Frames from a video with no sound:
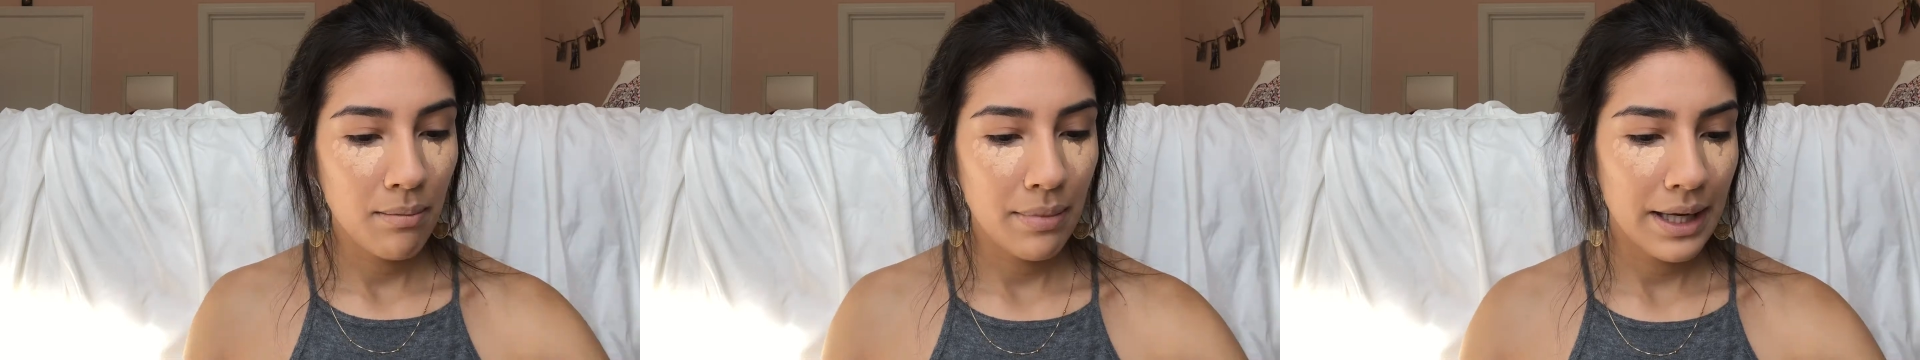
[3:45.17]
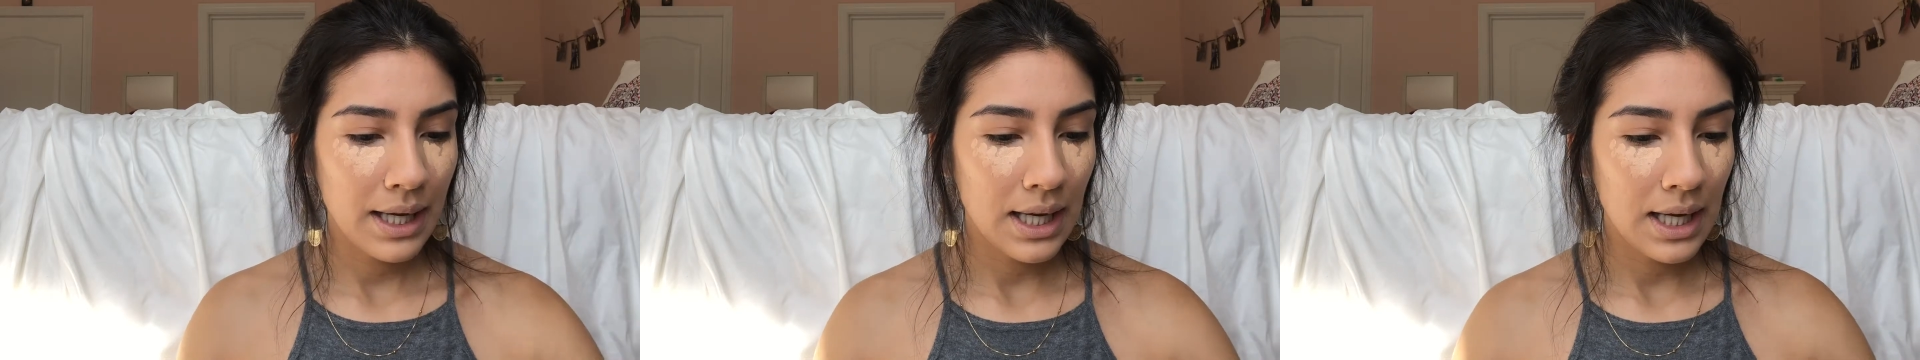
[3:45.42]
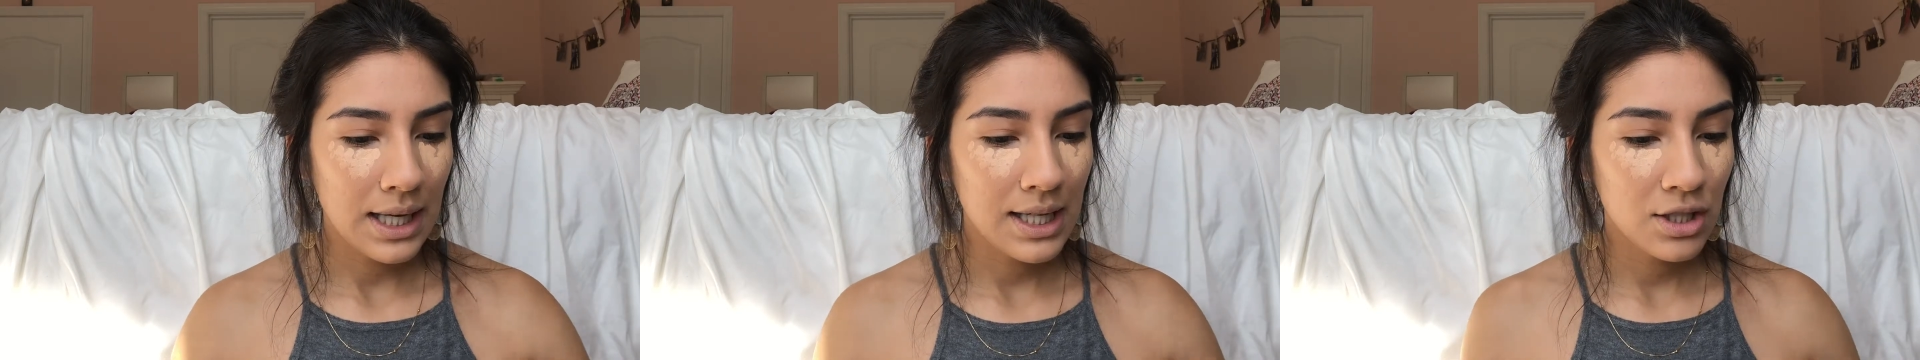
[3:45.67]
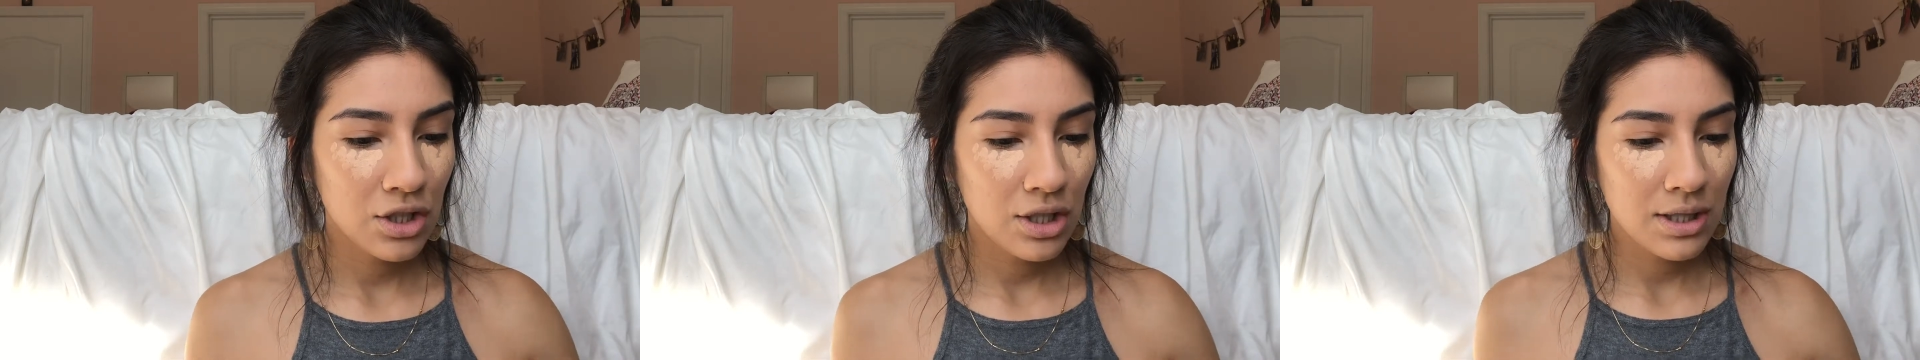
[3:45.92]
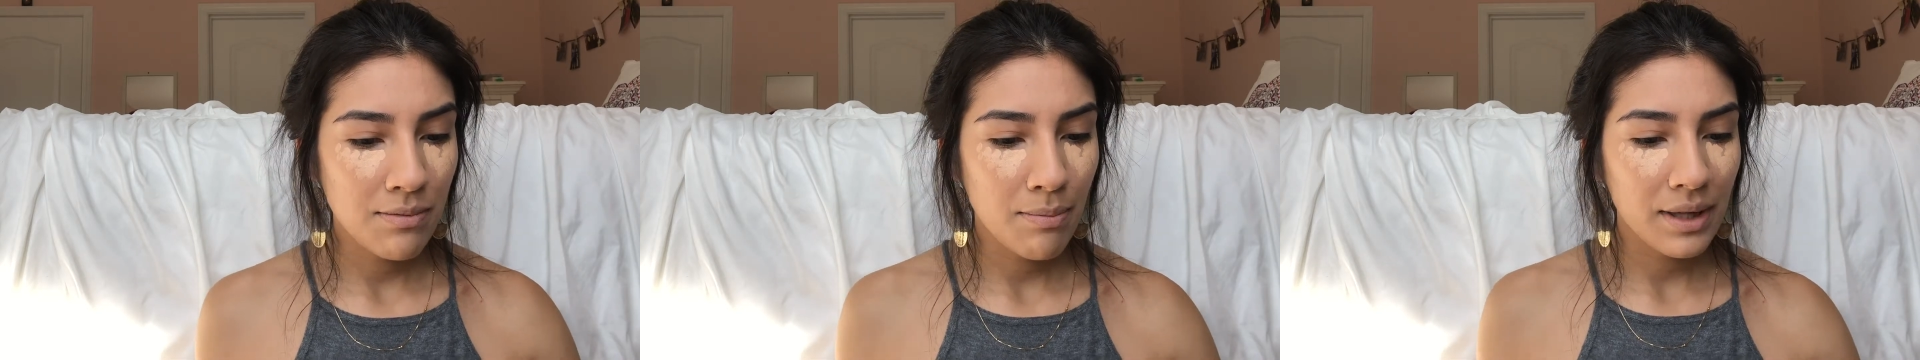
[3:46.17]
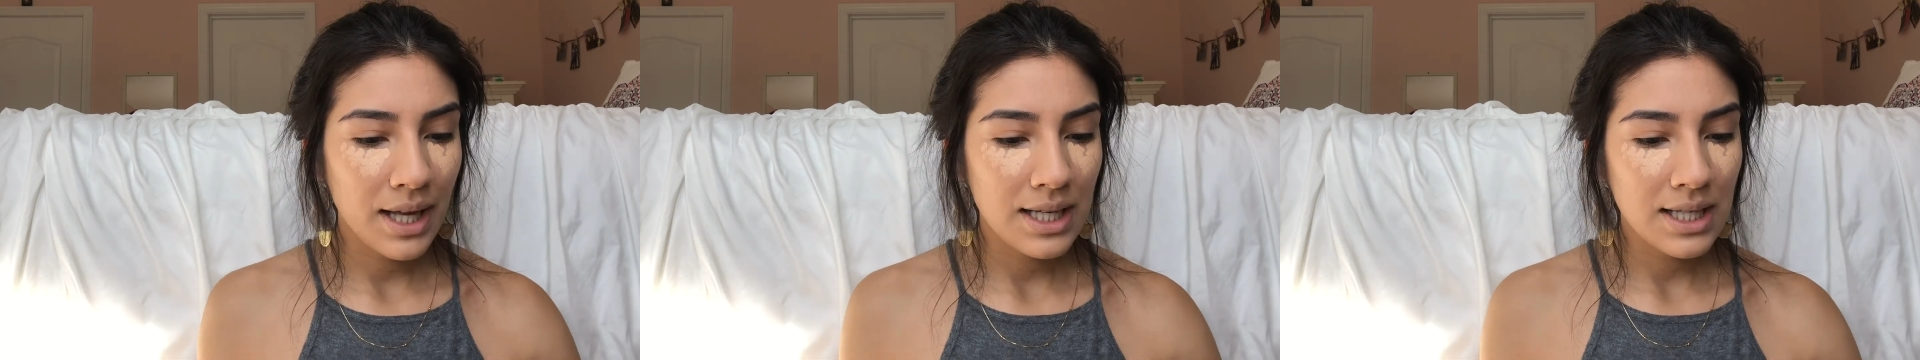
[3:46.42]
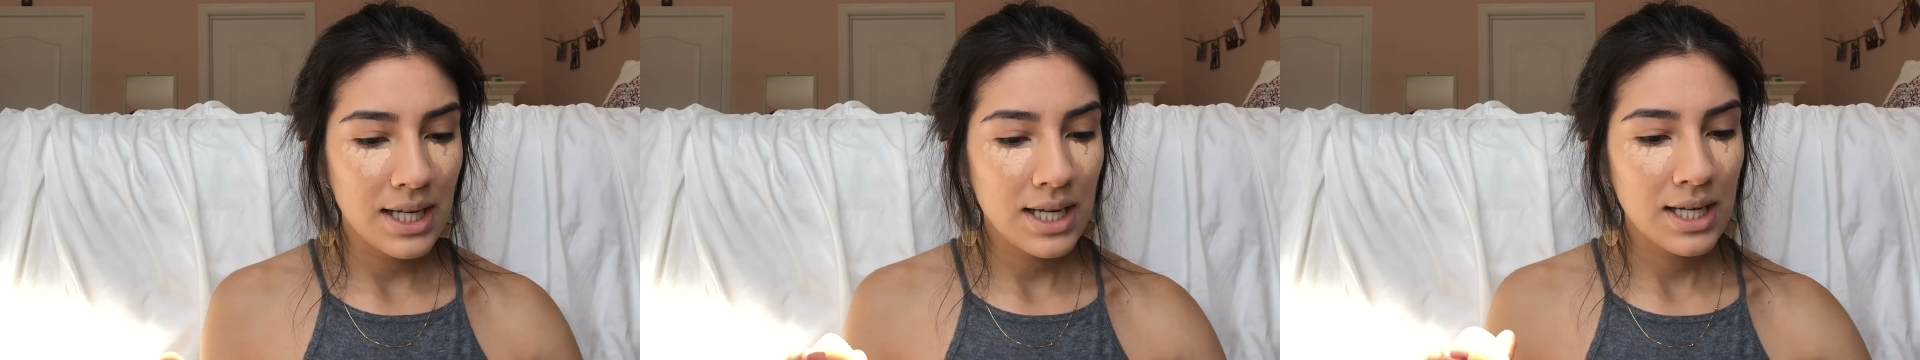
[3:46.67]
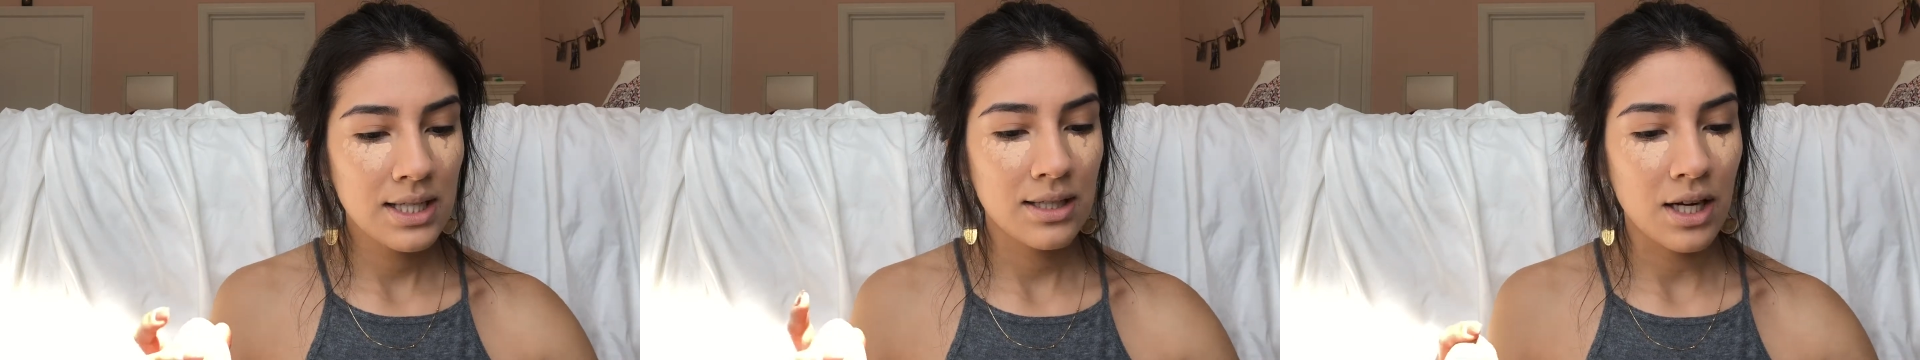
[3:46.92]
but he's just
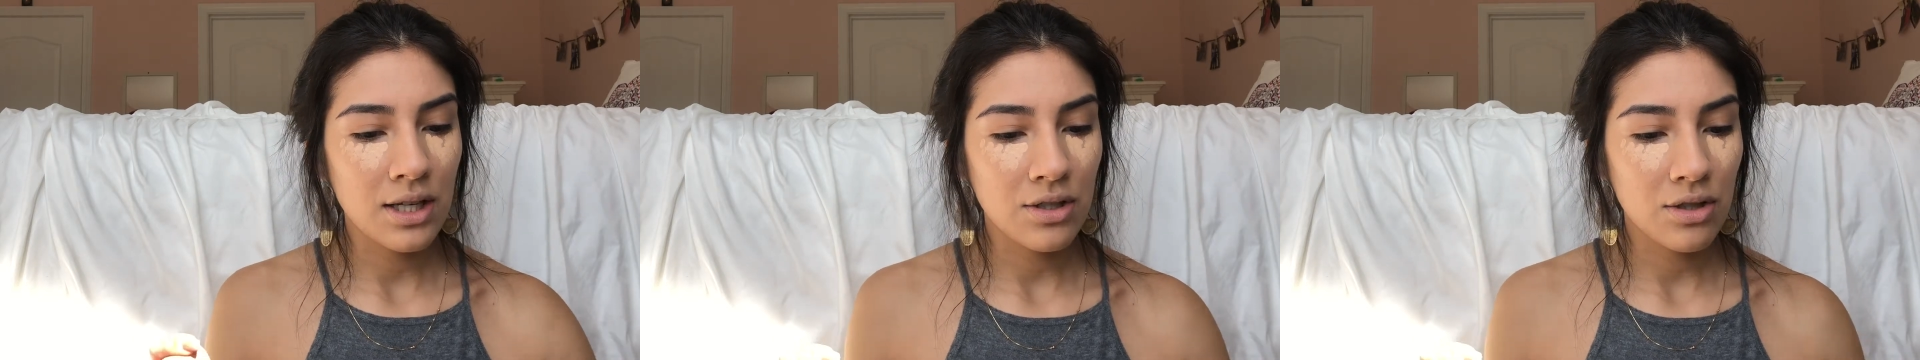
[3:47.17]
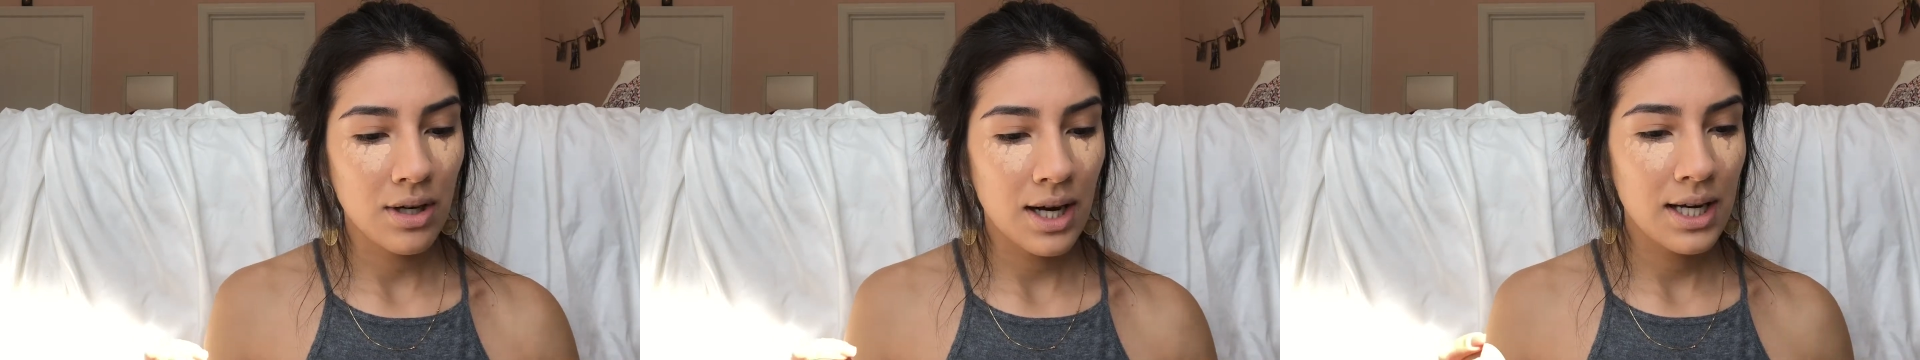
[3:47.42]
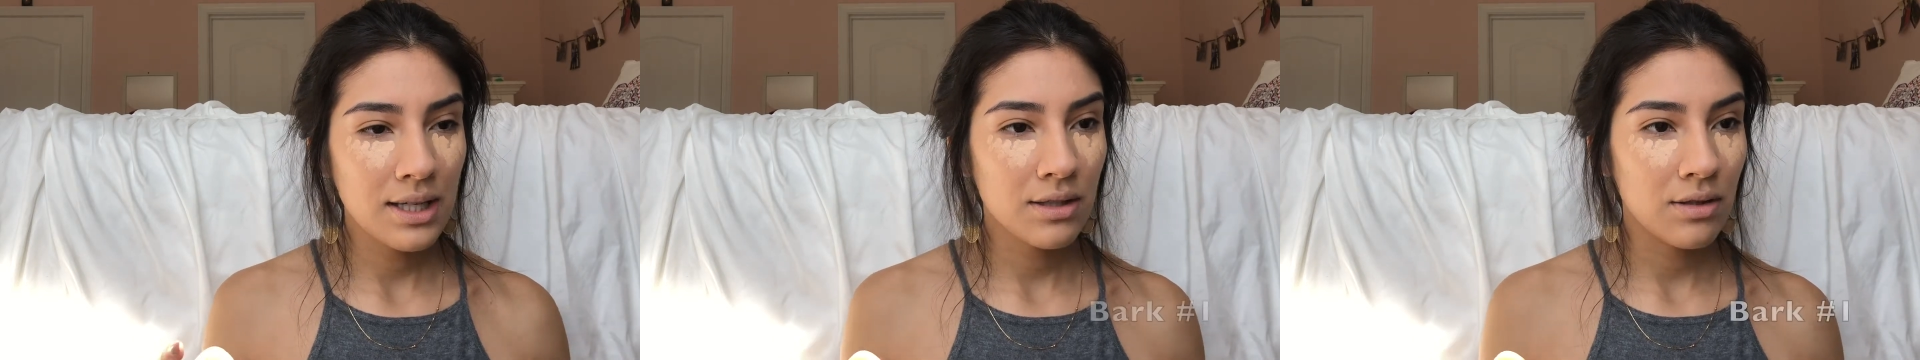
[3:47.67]
blending his under eyes,